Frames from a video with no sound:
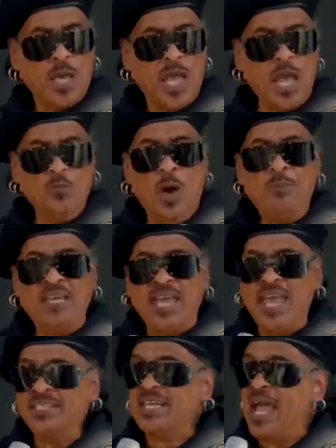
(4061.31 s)
And what
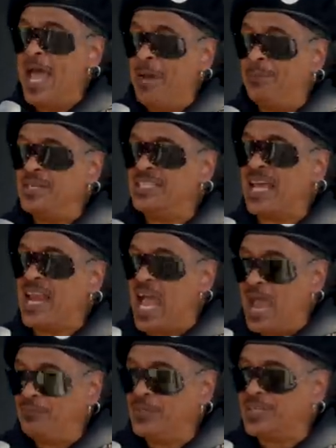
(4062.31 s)
began to happen is that
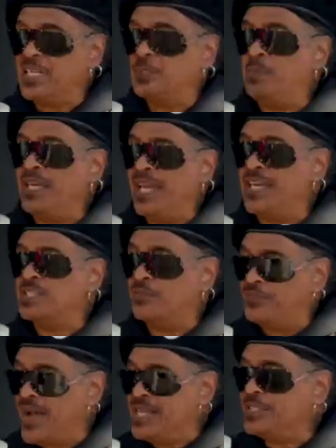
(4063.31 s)
Africans began to
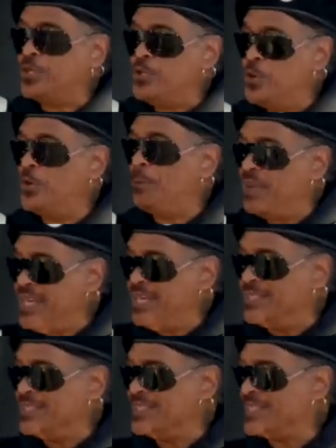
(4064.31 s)
fight the
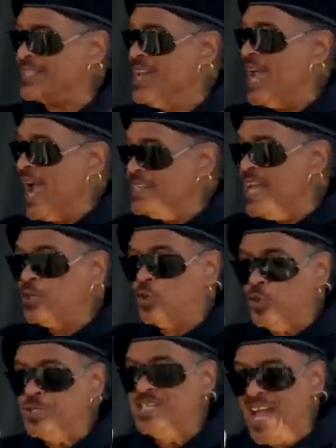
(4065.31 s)
Europeans, and they
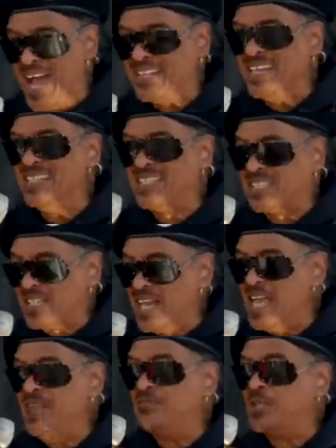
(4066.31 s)
could not
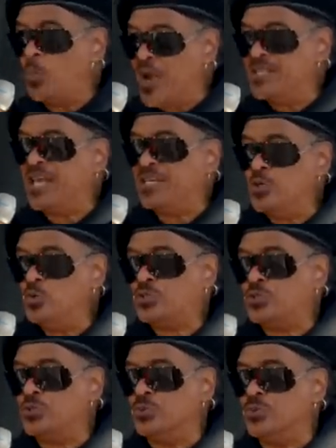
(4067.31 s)
enslave the way they
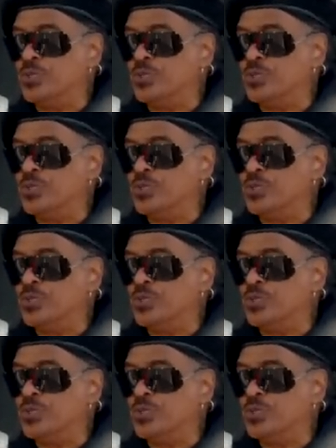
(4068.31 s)
used to.